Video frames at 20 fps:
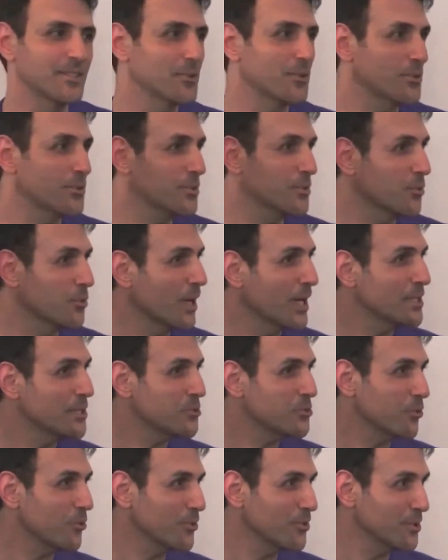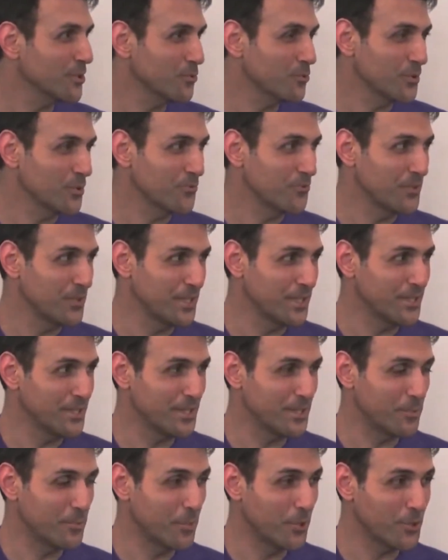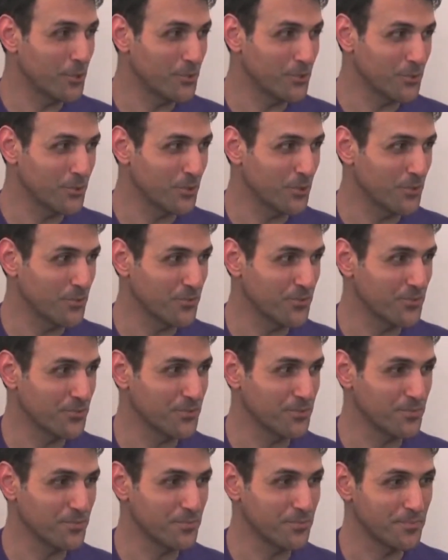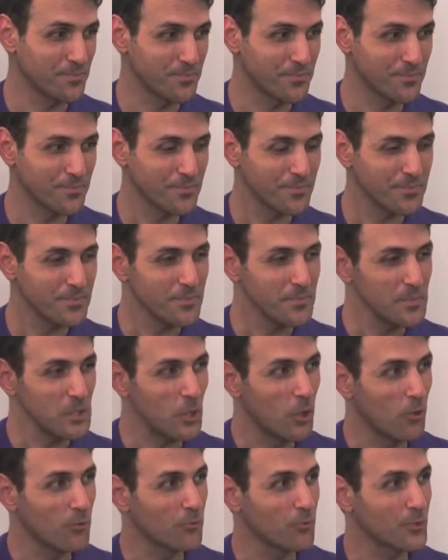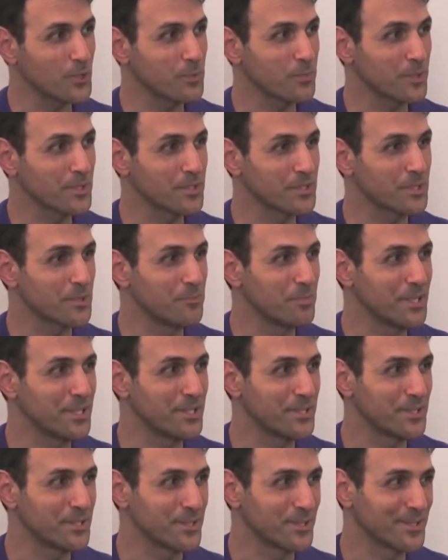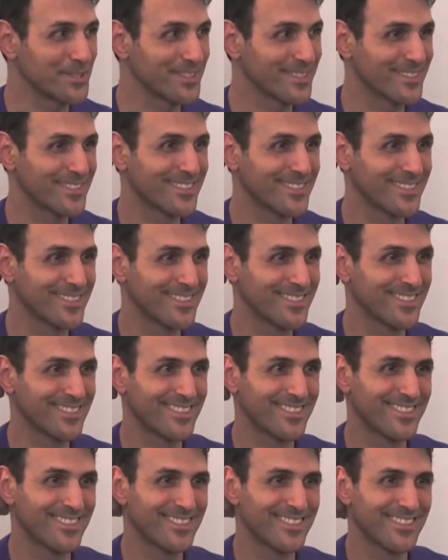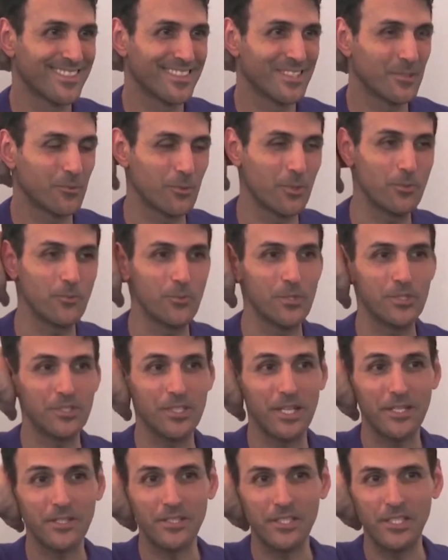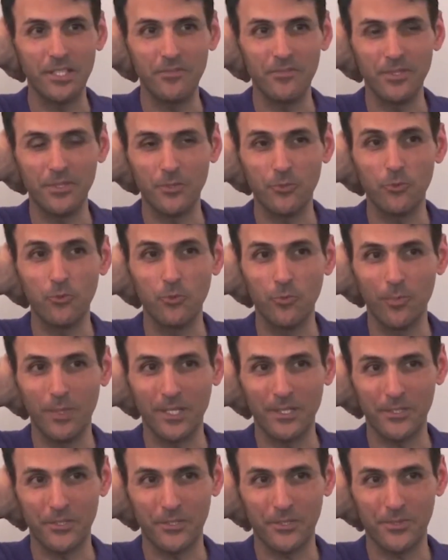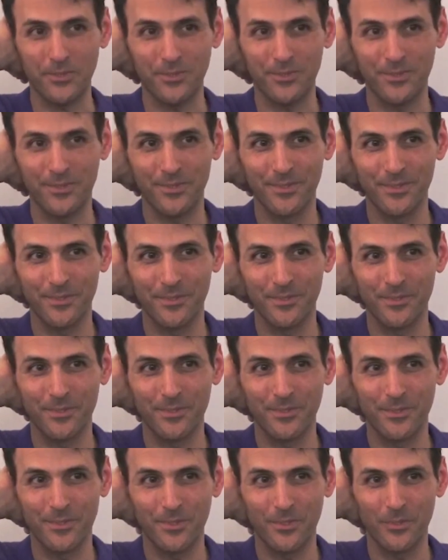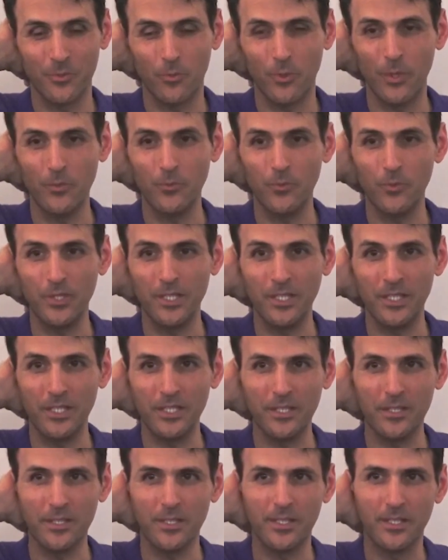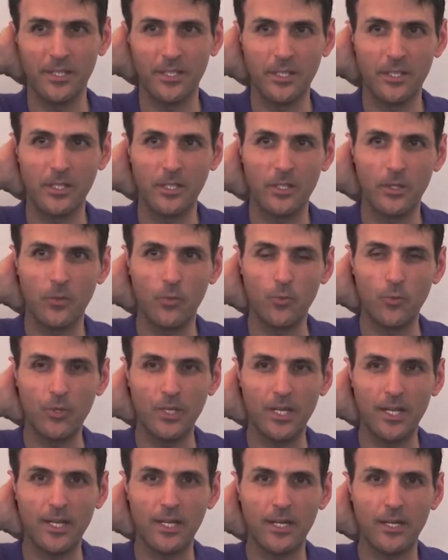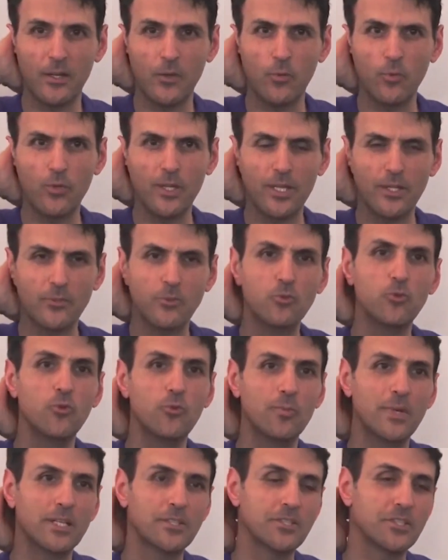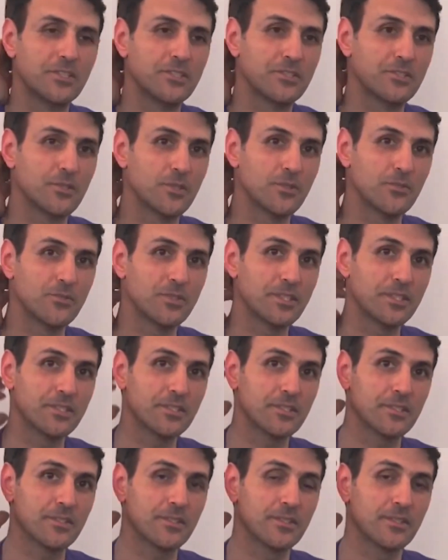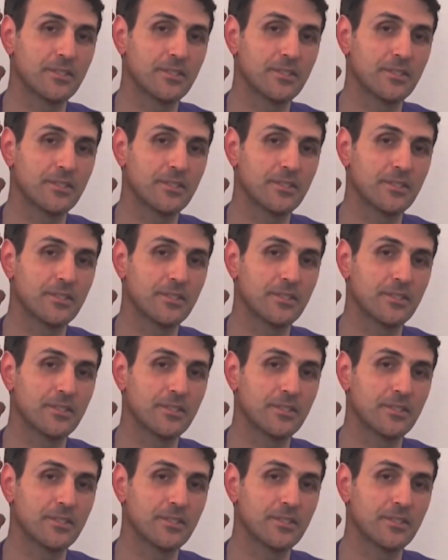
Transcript: On the right shoulder, we feel the burden of responsibility. When we start giving too much, when we are too much in service,